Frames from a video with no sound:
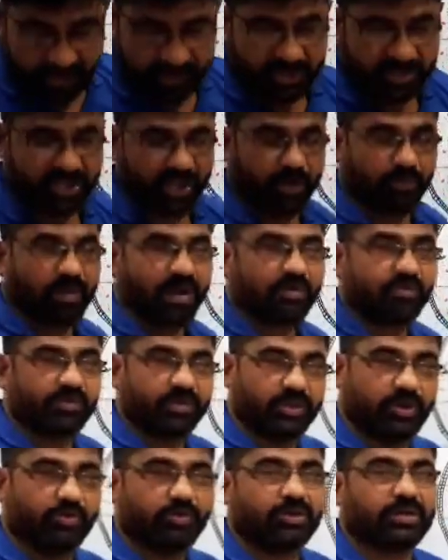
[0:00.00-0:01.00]
survive
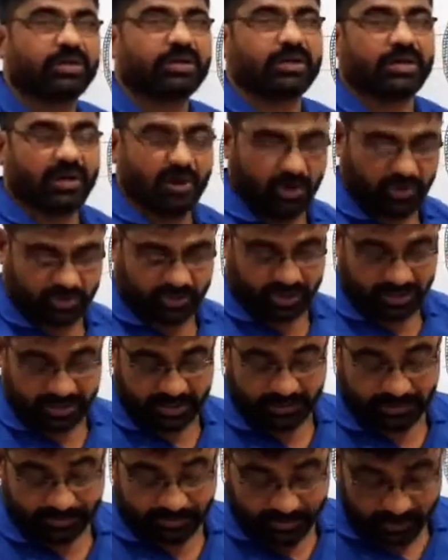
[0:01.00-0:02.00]
without the
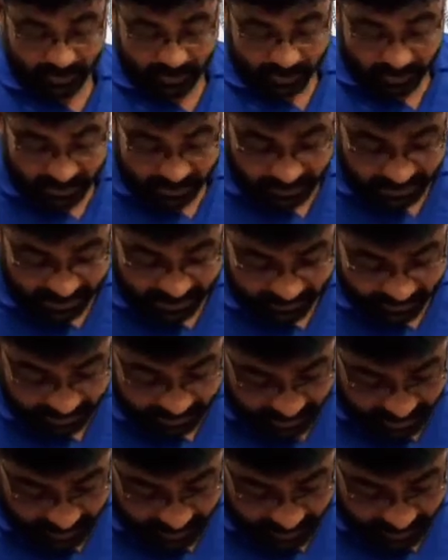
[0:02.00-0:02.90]
oxygen. Then